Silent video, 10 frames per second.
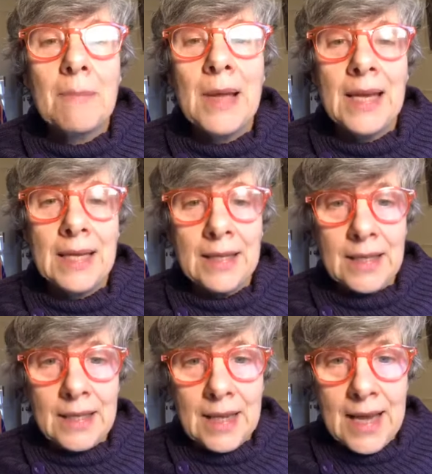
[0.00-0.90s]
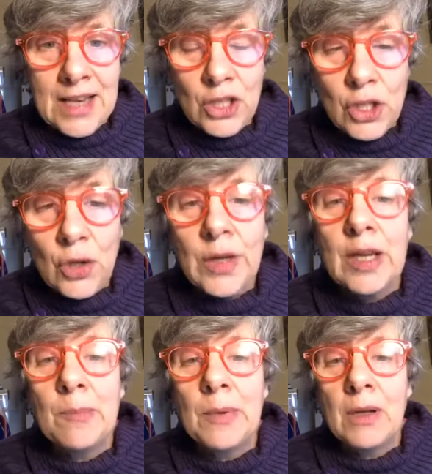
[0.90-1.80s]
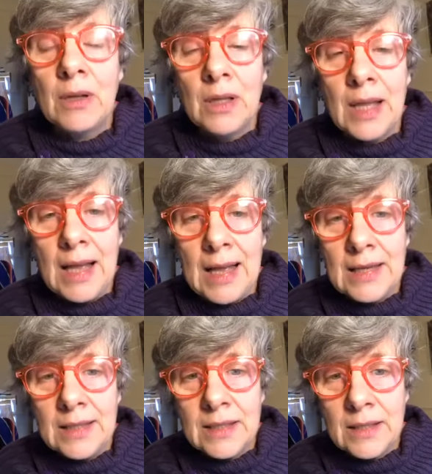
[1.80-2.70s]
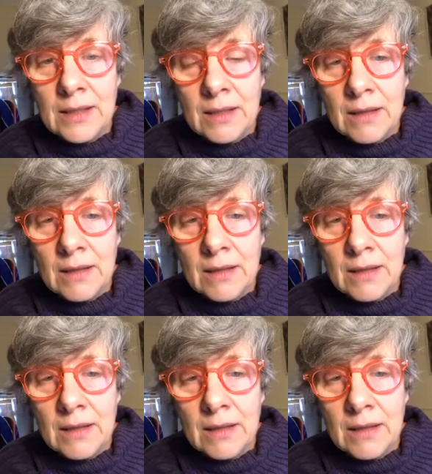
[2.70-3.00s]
make it enjoyable and